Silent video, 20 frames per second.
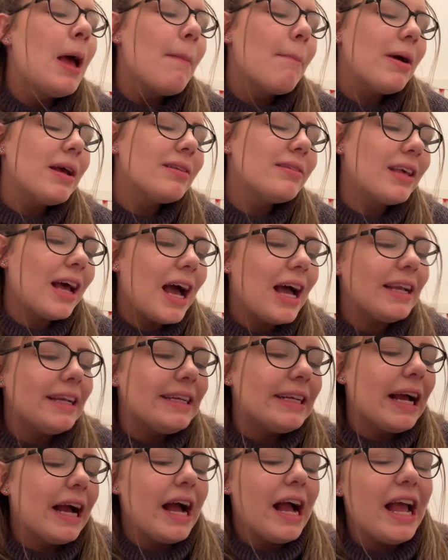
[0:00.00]
But Saturday
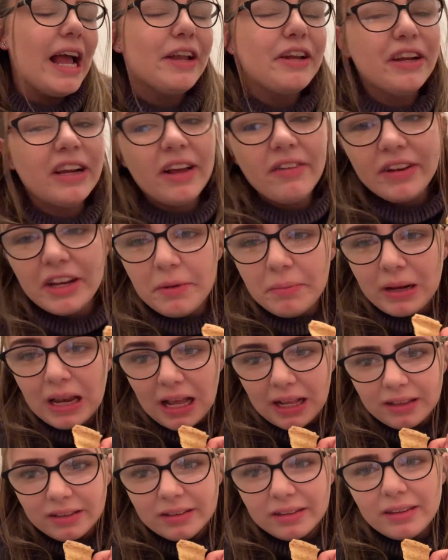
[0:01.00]
night, I don't have any
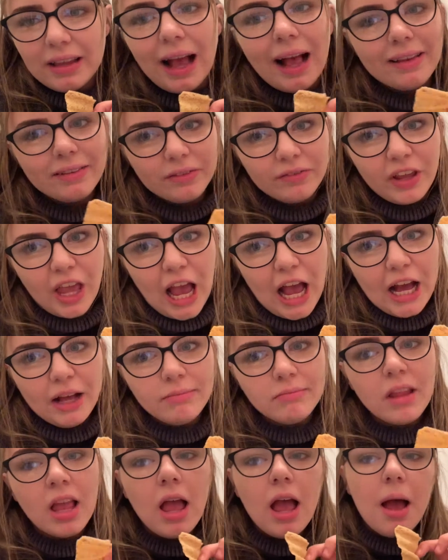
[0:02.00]
plans as of yet,
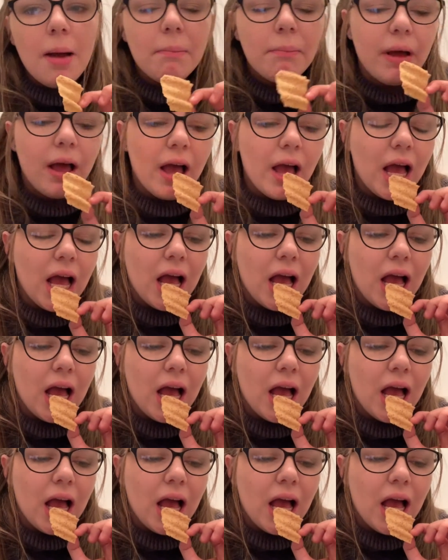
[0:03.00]
but